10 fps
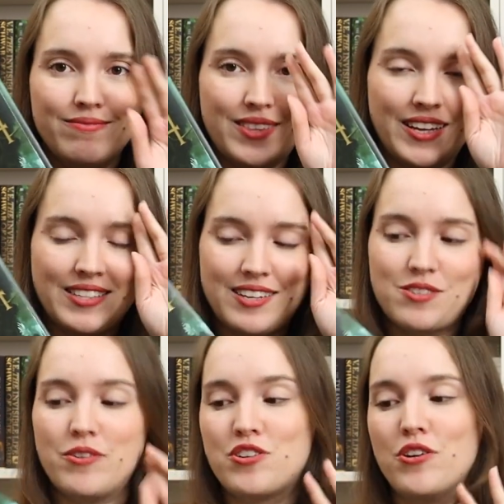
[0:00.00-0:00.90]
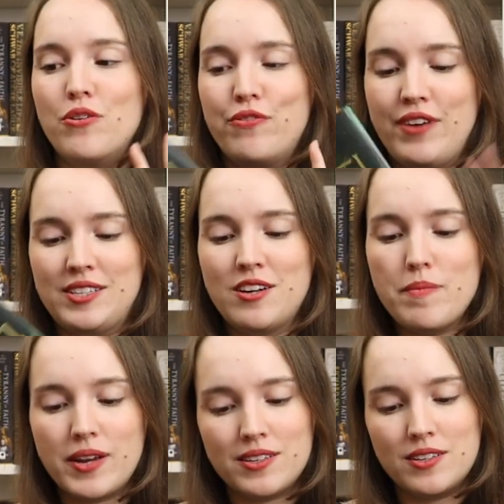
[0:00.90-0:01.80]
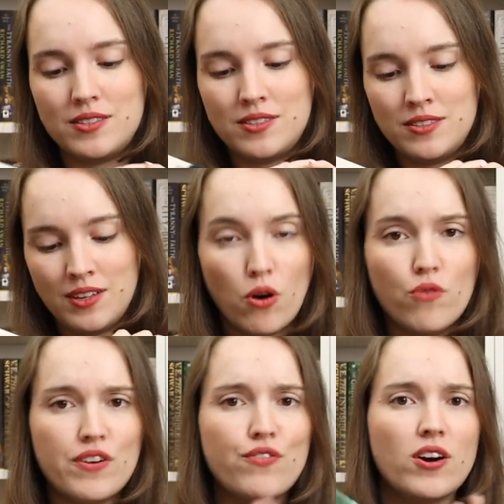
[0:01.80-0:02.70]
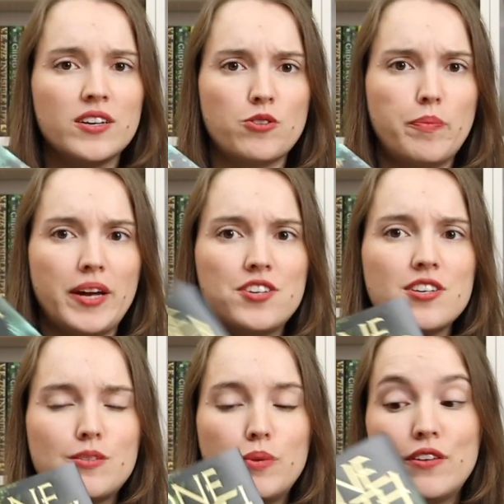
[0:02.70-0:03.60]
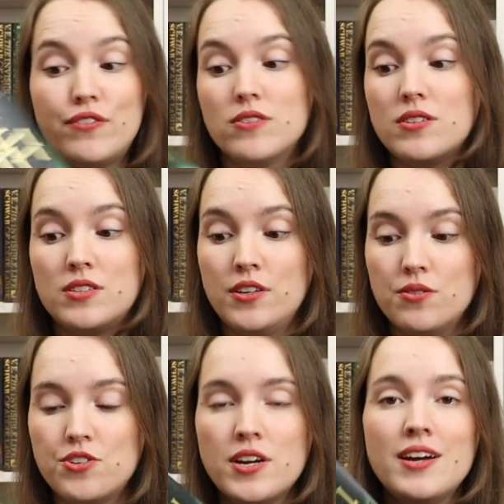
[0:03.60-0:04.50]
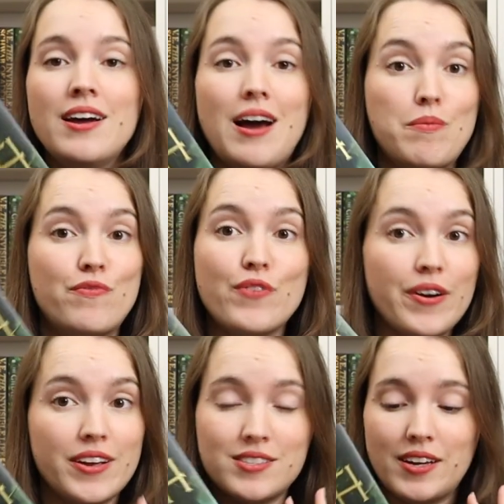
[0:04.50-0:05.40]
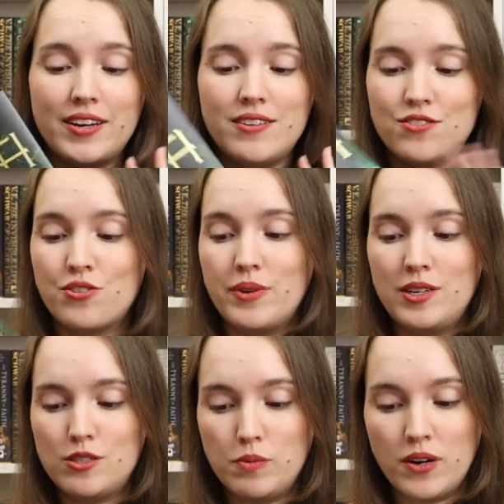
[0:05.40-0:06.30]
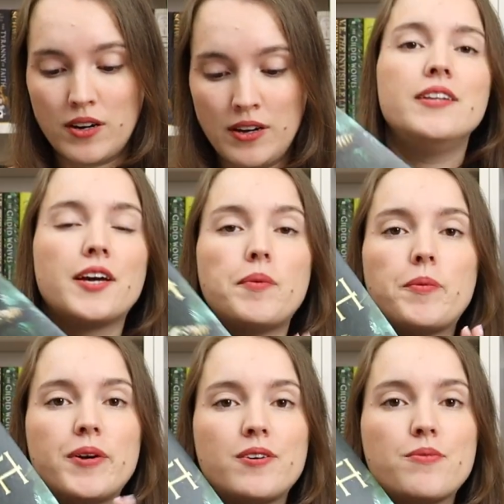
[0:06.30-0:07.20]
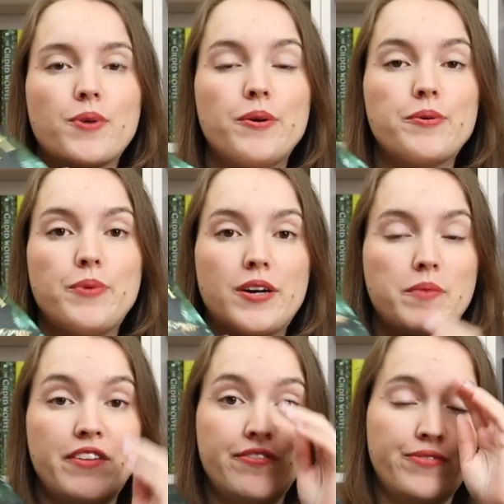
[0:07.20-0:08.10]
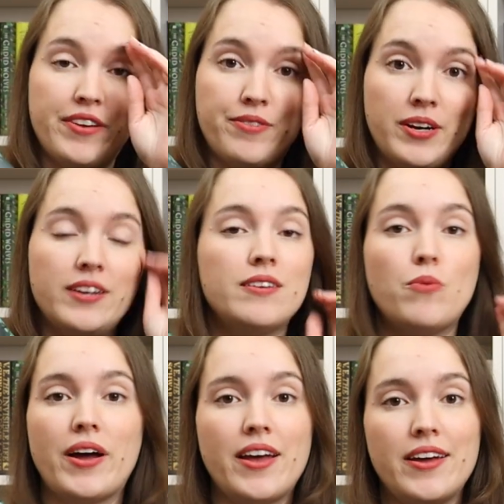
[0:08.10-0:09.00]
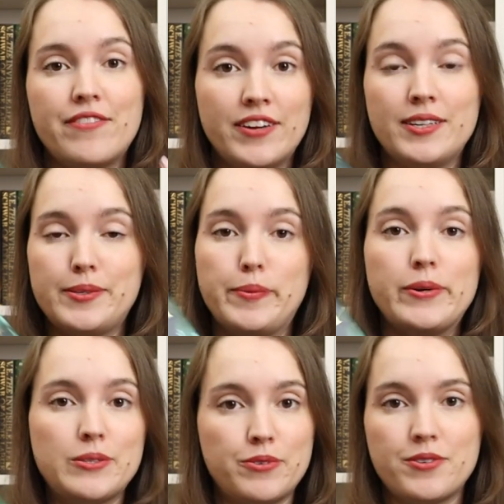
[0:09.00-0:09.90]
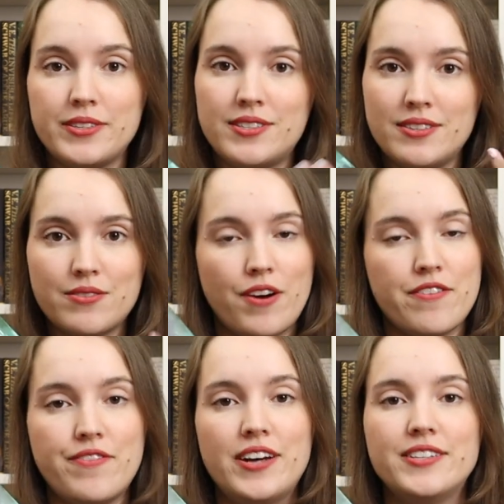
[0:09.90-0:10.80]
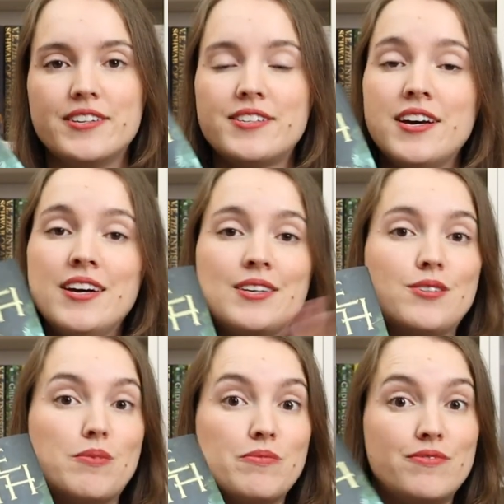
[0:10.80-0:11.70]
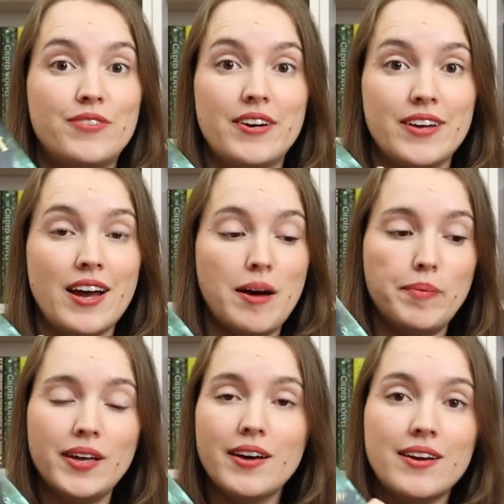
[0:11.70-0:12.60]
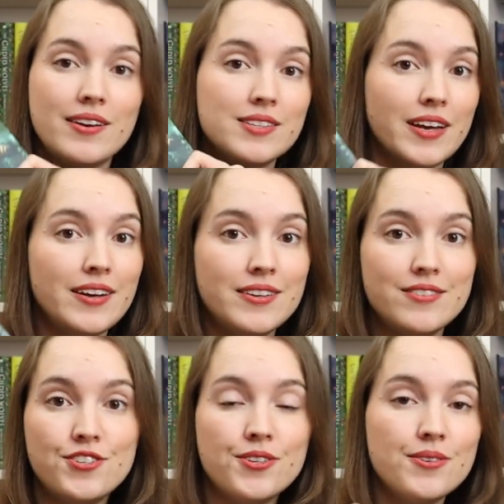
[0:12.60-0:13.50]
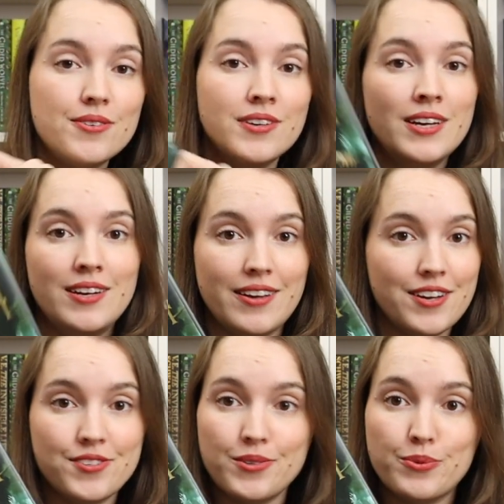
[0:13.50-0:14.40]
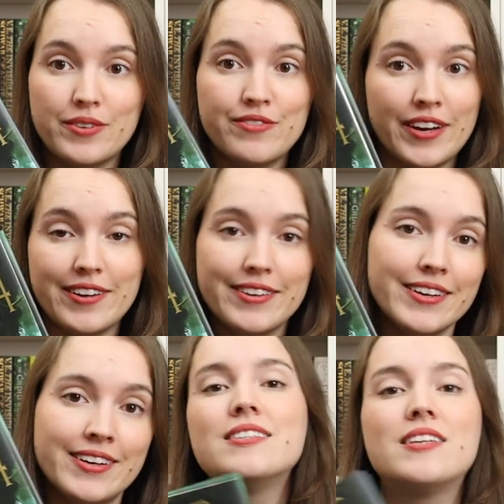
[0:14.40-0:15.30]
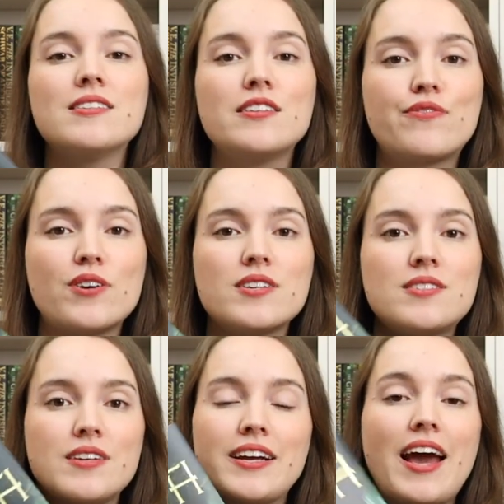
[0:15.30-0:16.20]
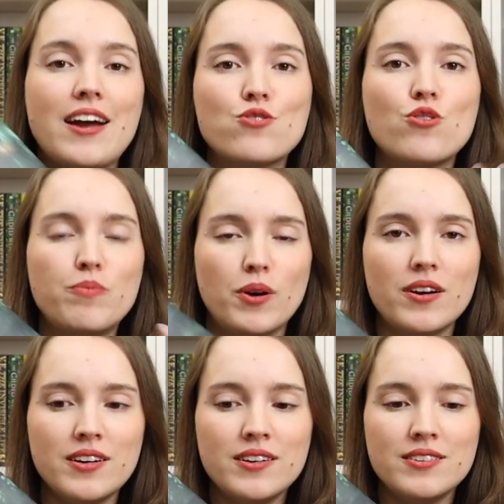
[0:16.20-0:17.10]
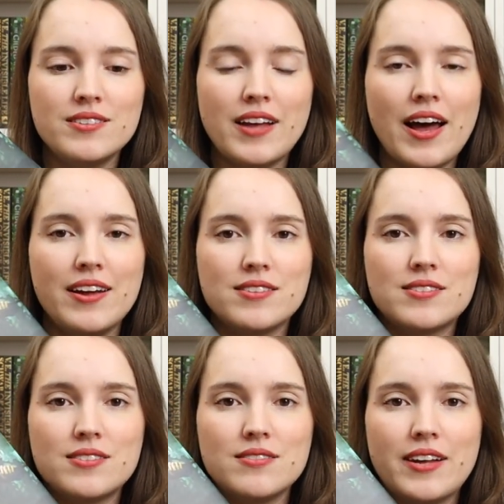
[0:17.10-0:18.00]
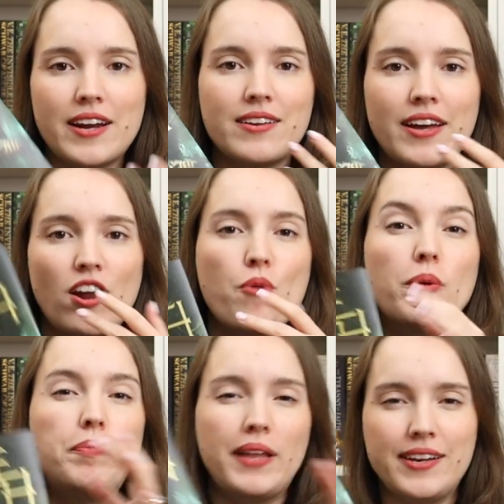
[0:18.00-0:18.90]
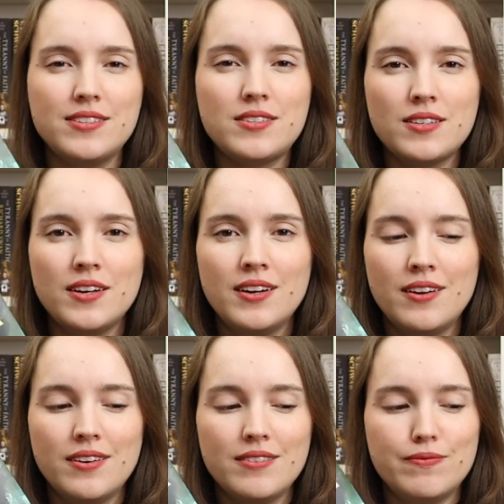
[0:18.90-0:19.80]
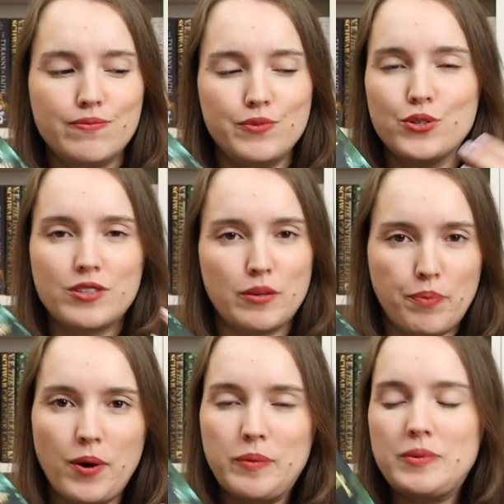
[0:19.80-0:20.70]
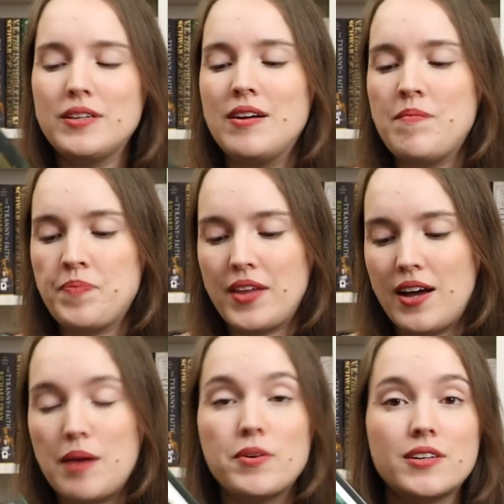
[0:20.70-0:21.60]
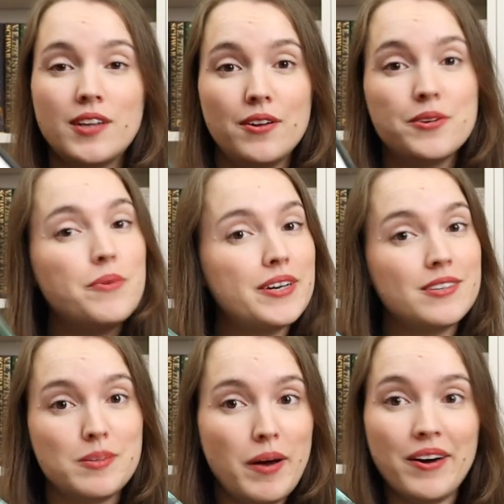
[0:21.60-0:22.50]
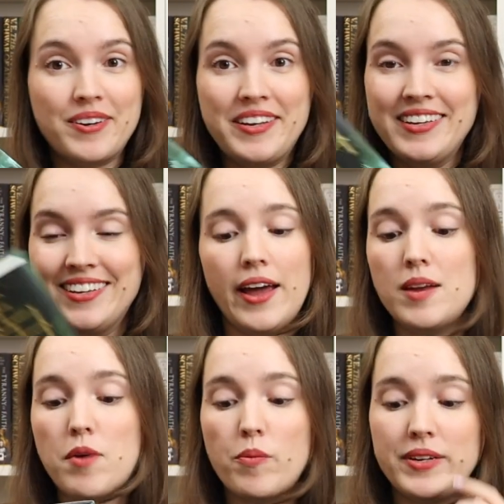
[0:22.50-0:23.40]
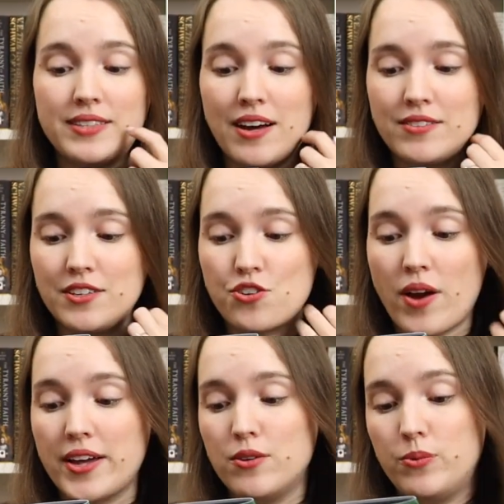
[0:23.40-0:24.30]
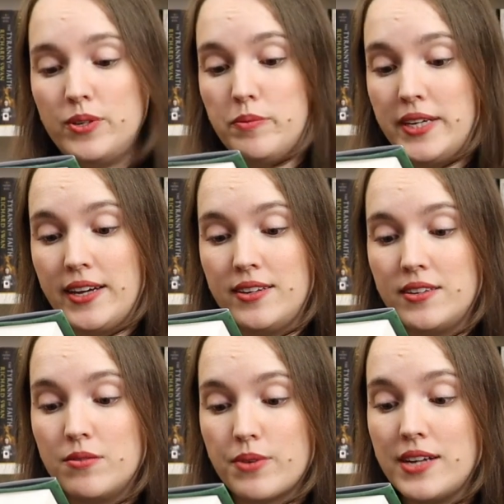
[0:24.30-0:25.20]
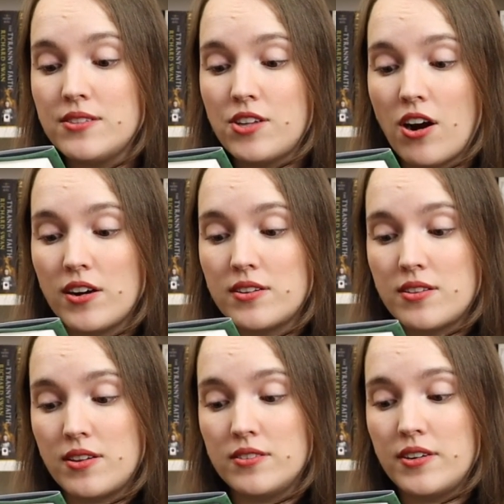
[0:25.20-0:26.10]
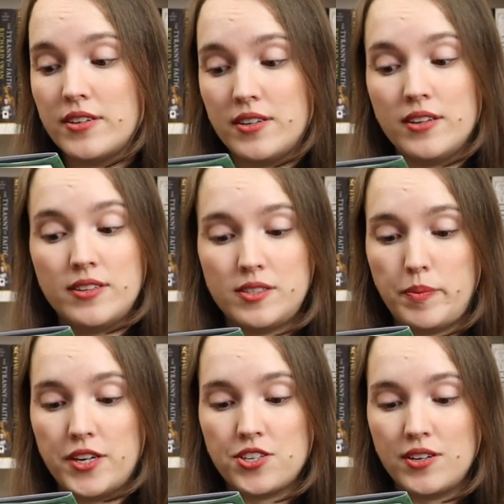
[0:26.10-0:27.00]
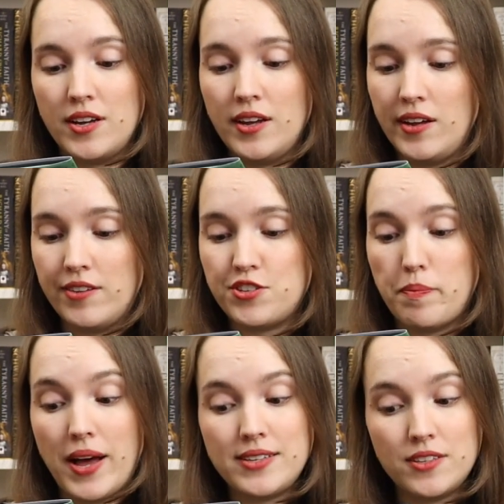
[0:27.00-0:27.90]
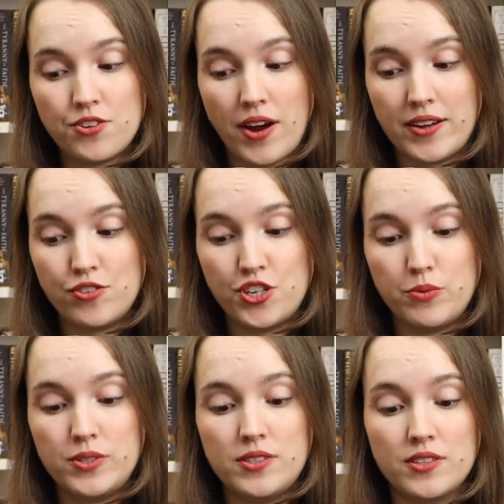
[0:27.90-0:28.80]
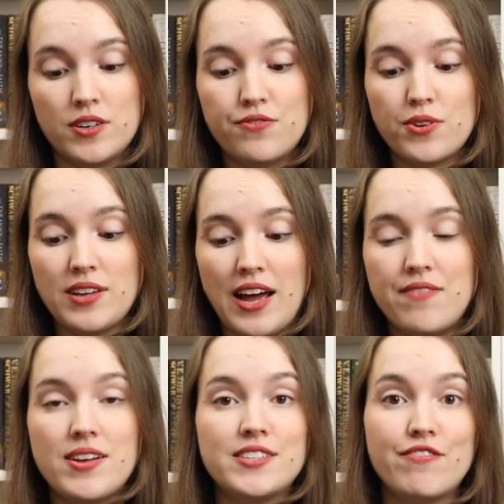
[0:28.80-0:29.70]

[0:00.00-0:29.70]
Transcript: think that it's going to go faster because it's over 400 pages, but the font is huge. I'm very excited to read this book. Nikki Palpretto wrote one of my favorite YA fantasy books, which was Crown of Feathers. So I'm very happy and excited to get to this one finally. So this is the first like actual book that I cannot replace using the prompt. I'm gonna tell you what it is about. Any moment now the trial would begin. Ren's heart thundered in anticipation. If she passed the trial, she would serve for life as a